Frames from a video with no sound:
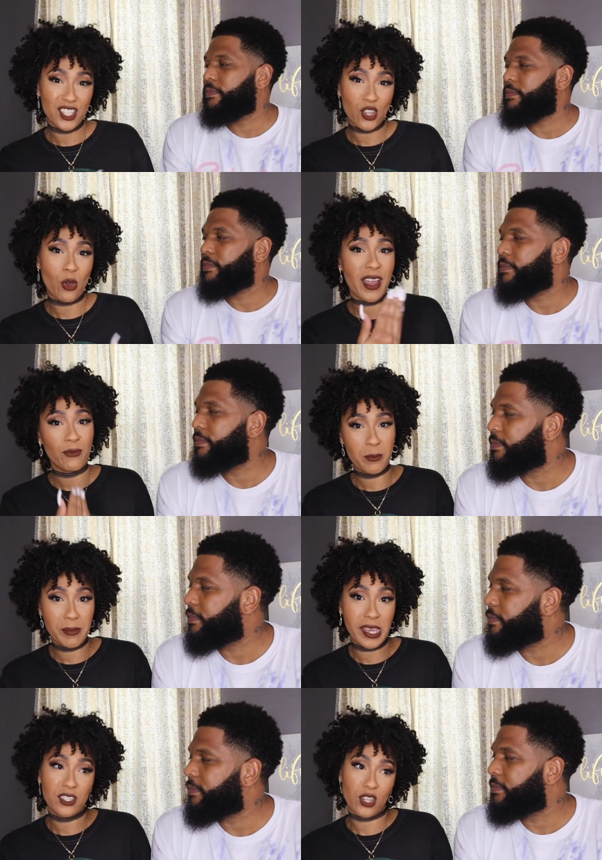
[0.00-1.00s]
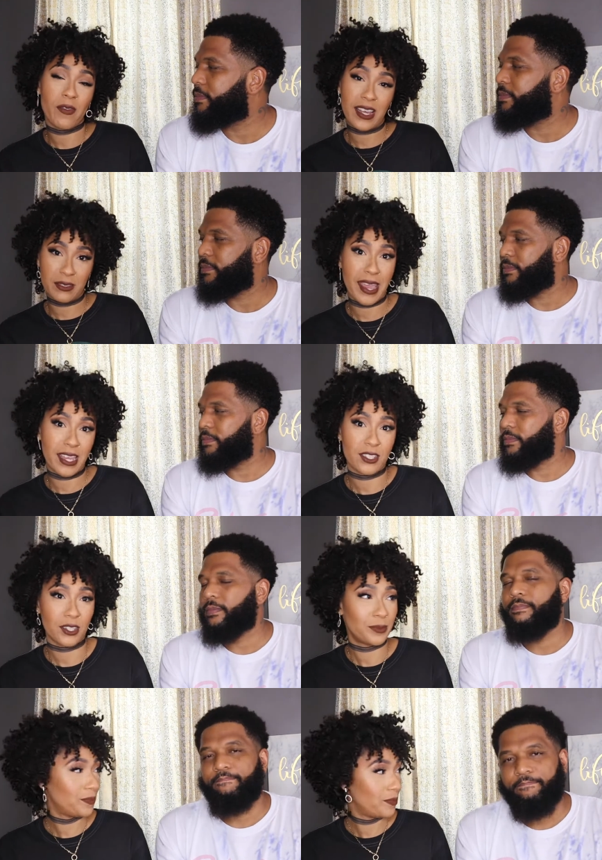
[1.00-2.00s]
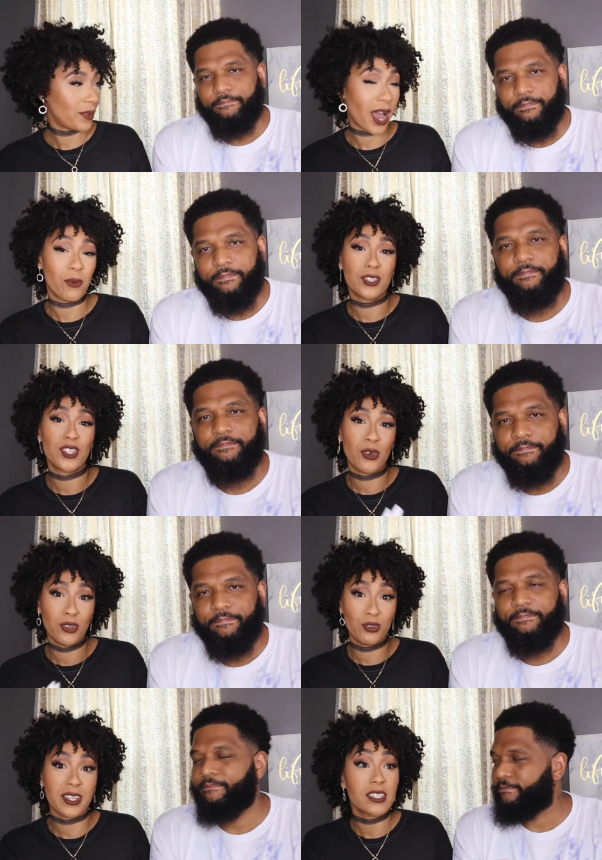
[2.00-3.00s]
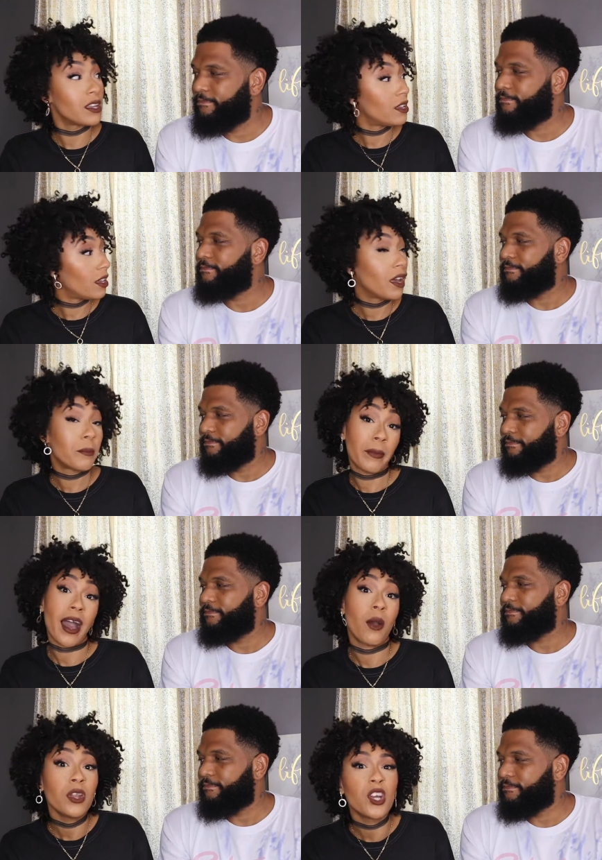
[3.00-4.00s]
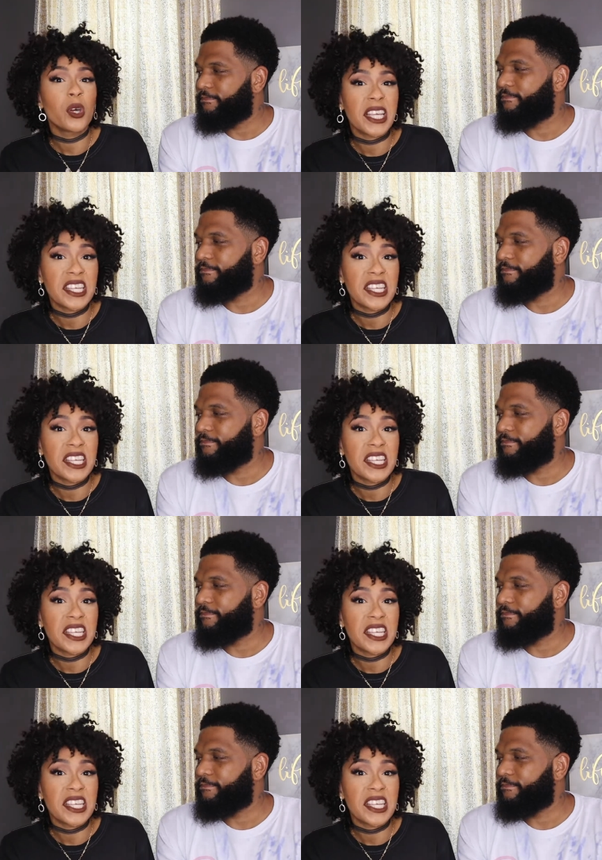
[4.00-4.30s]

Speaker 1: he stole that from me, so that's my answer. I want to go to Greece. I want to go to